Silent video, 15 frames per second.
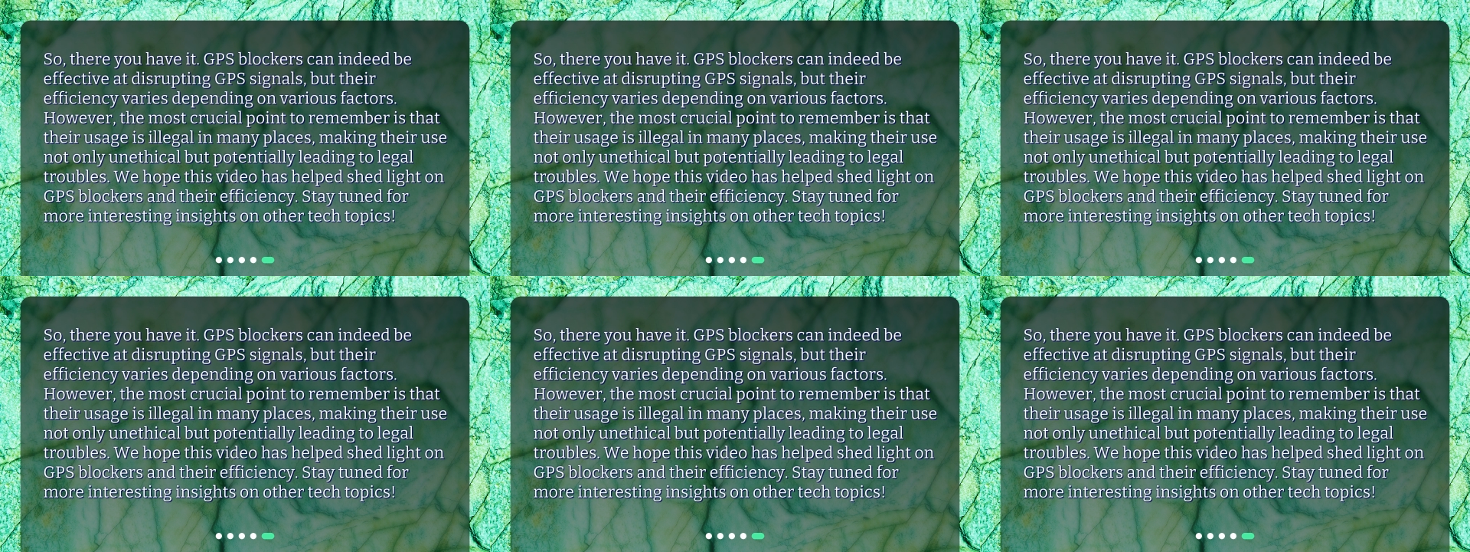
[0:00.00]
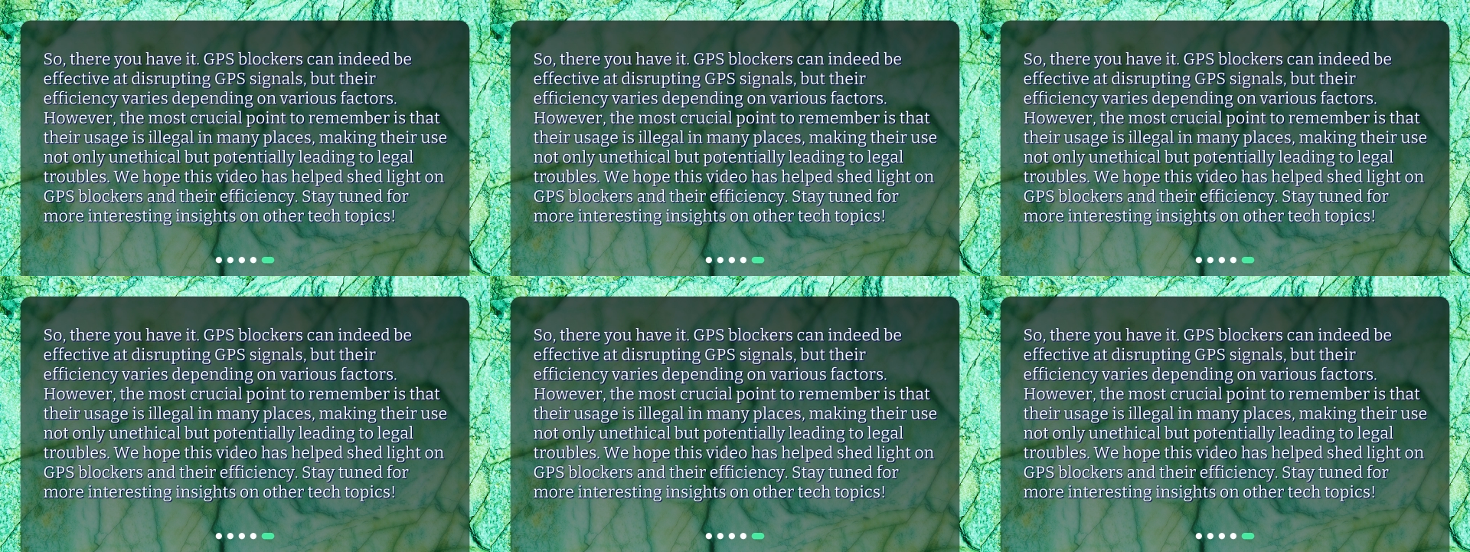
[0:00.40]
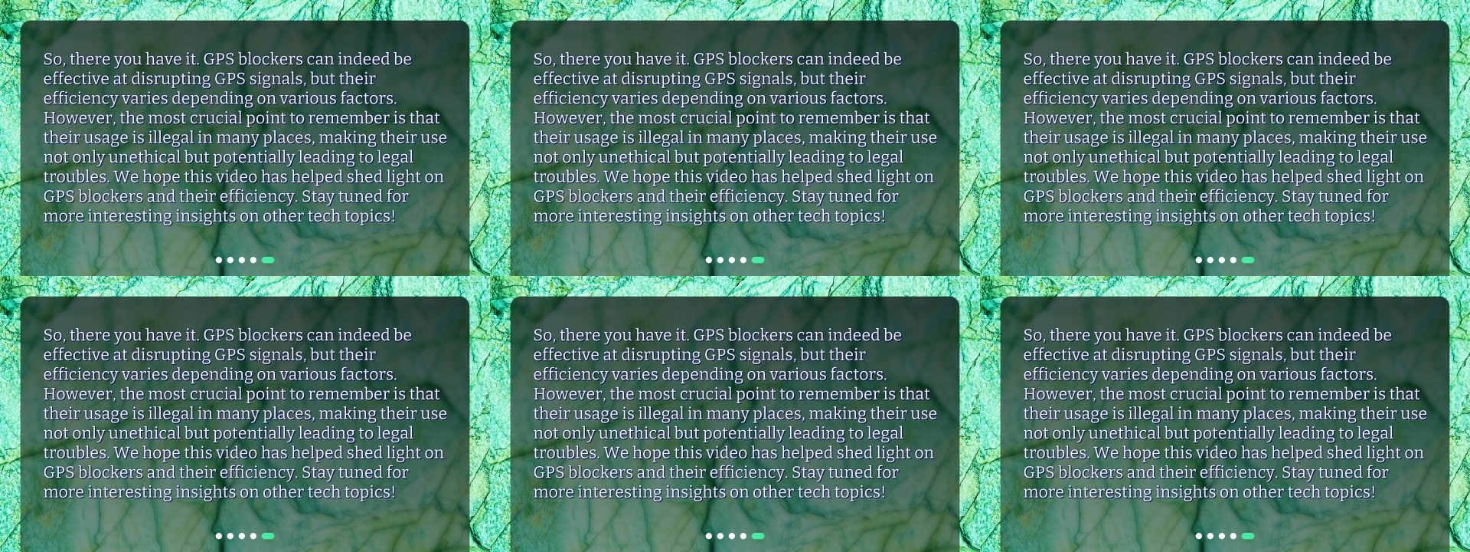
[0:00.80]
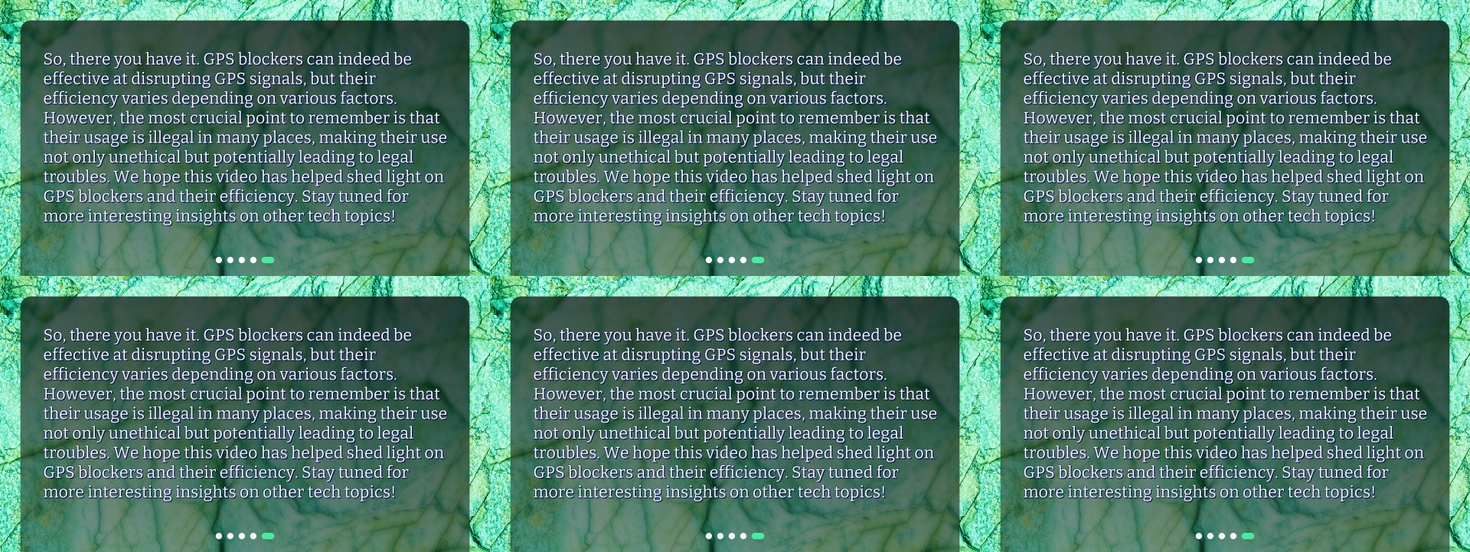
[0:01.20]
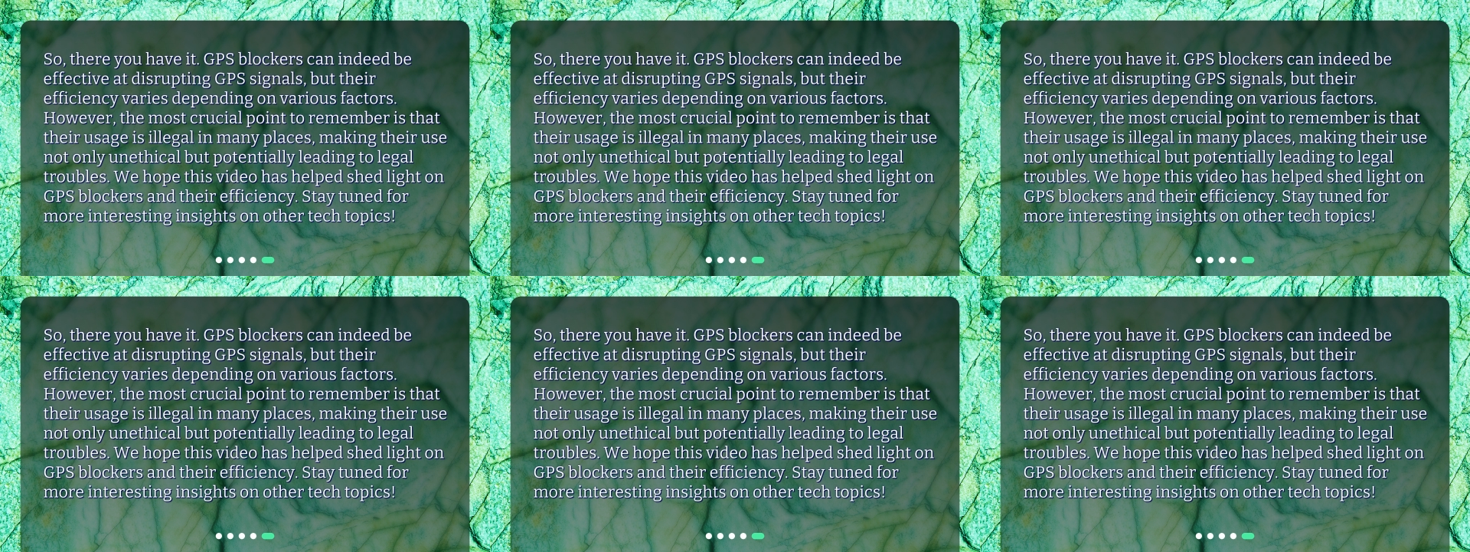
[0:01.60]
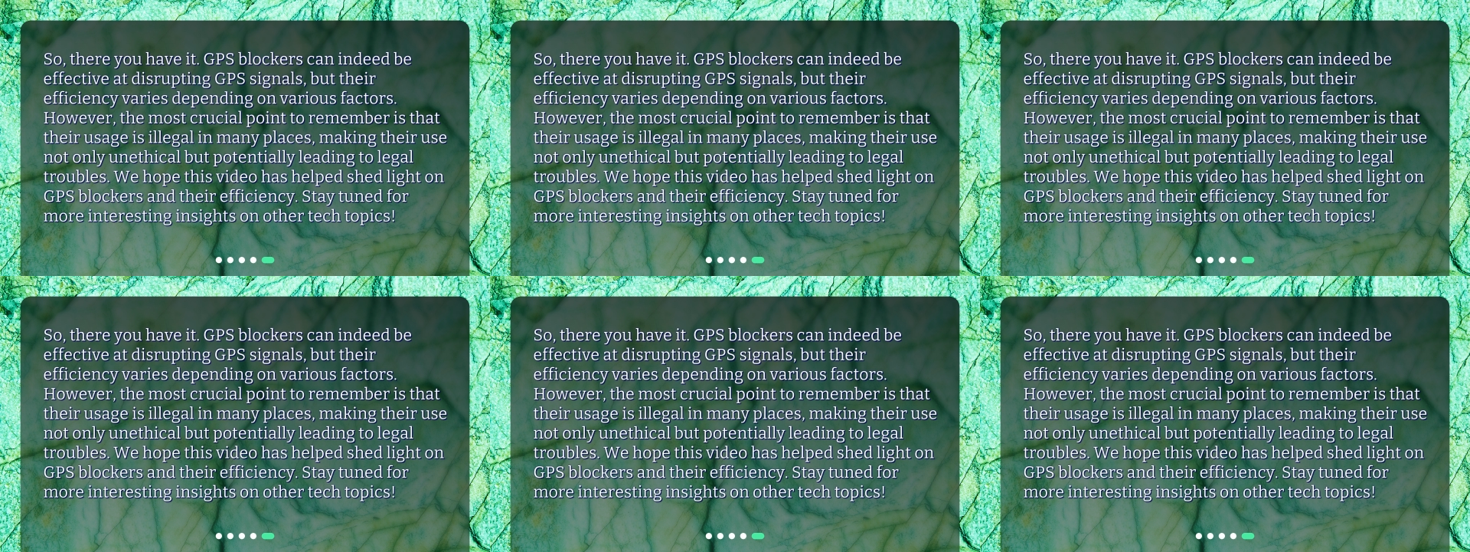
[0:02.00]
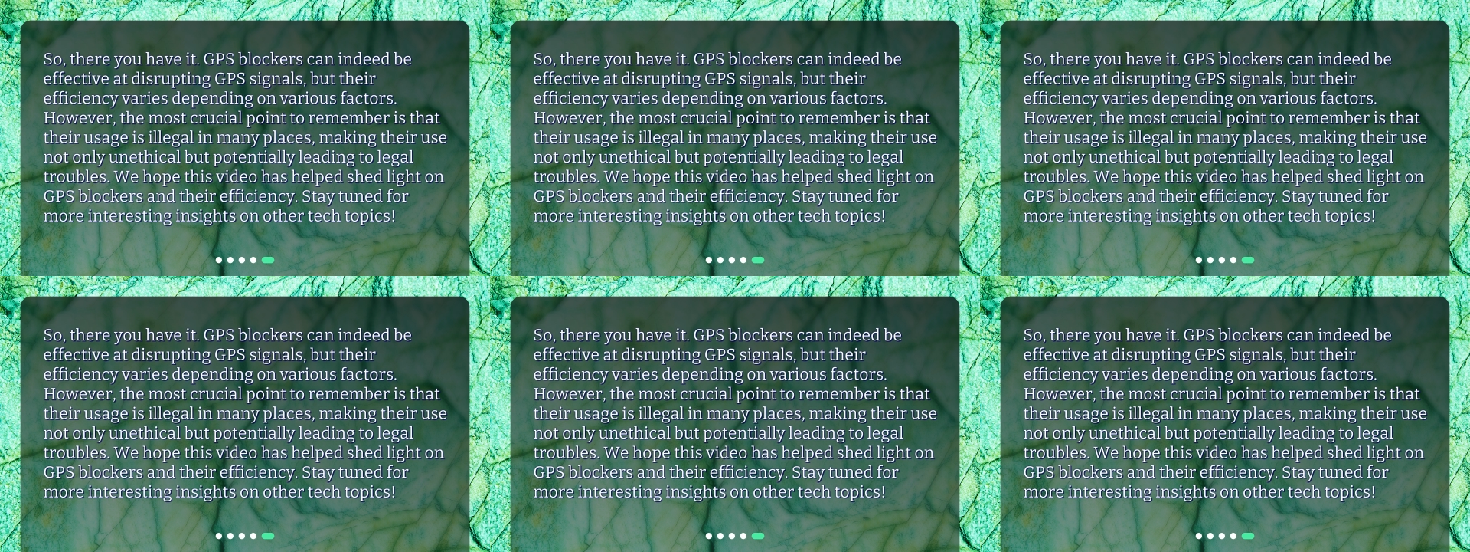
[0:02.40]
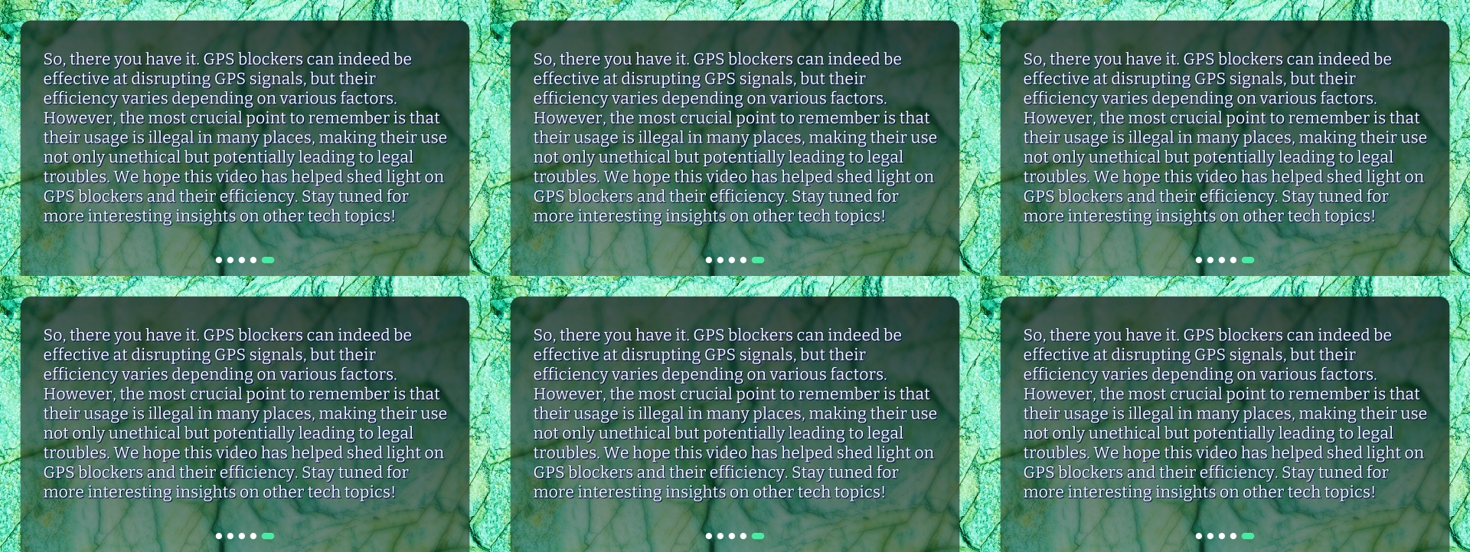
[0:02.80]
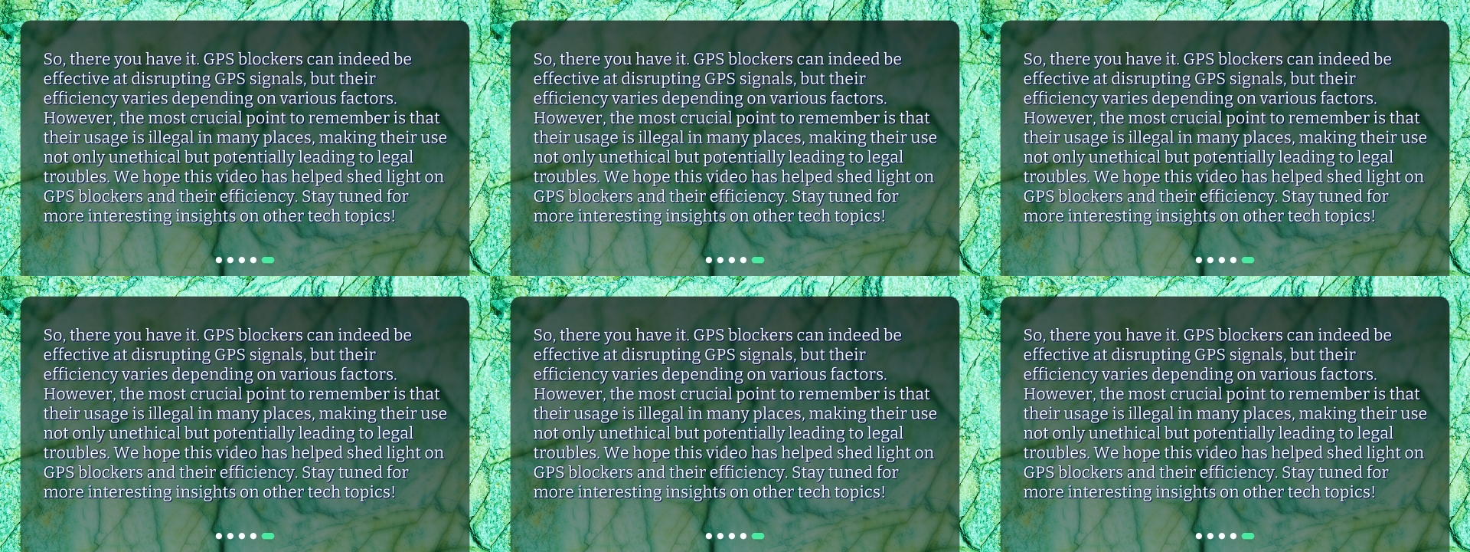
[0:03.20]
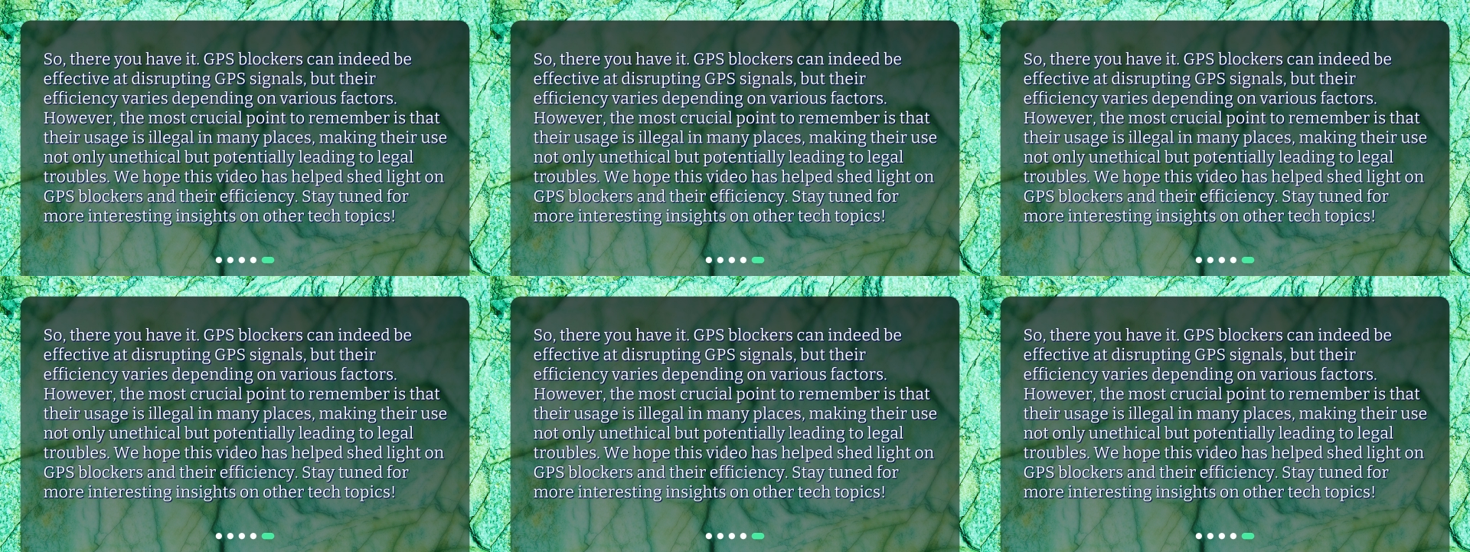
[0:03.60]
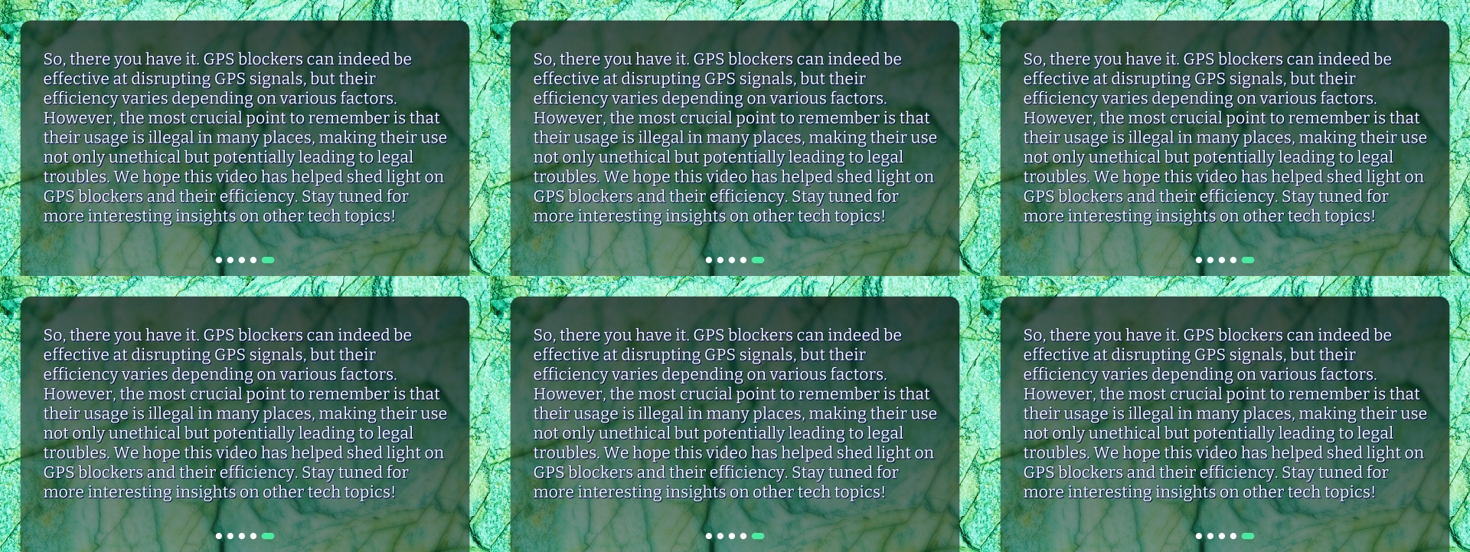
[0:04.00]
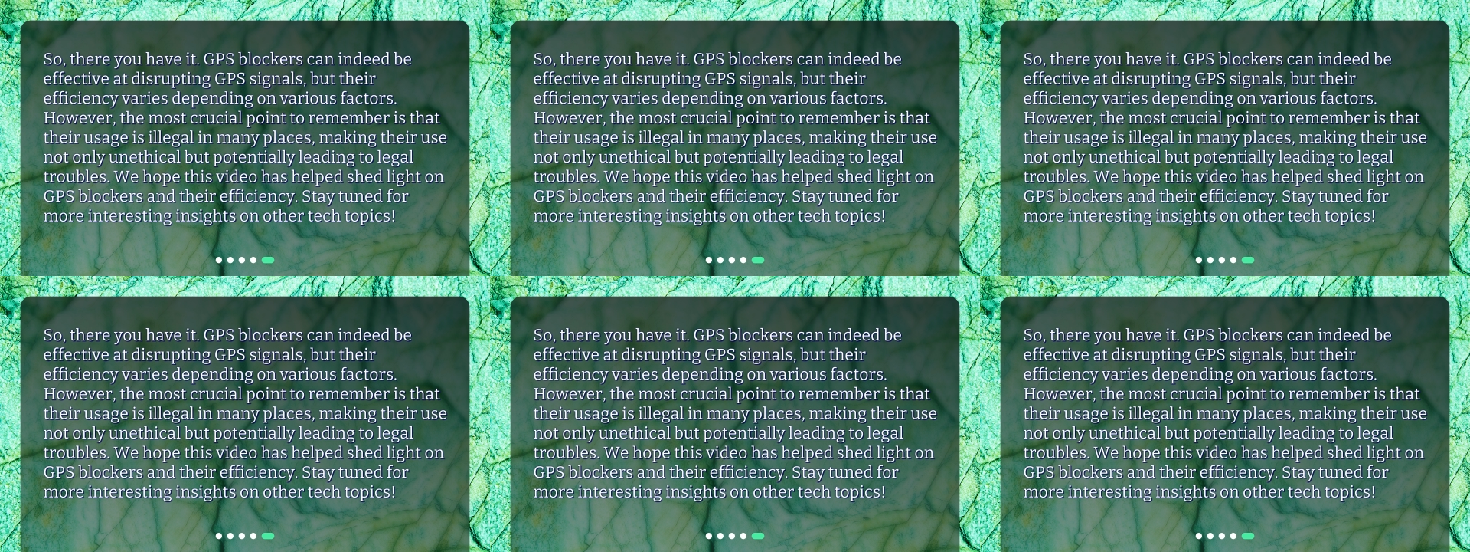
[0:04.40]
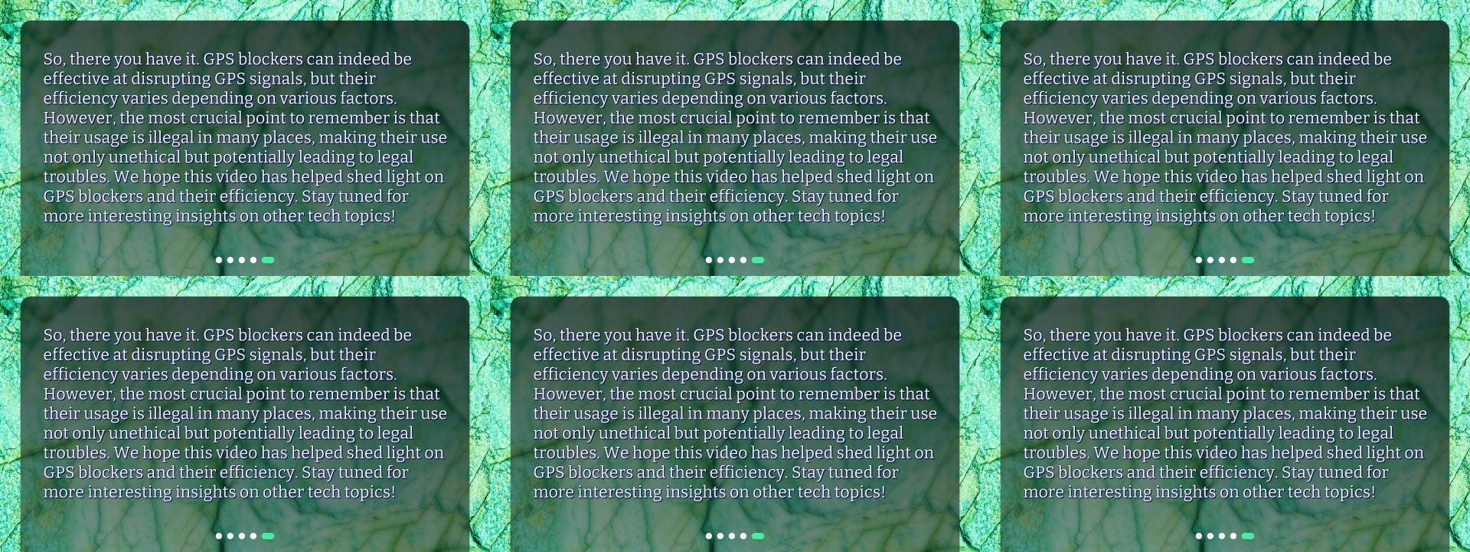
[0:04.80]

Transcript: Nobody's mouth can be seen.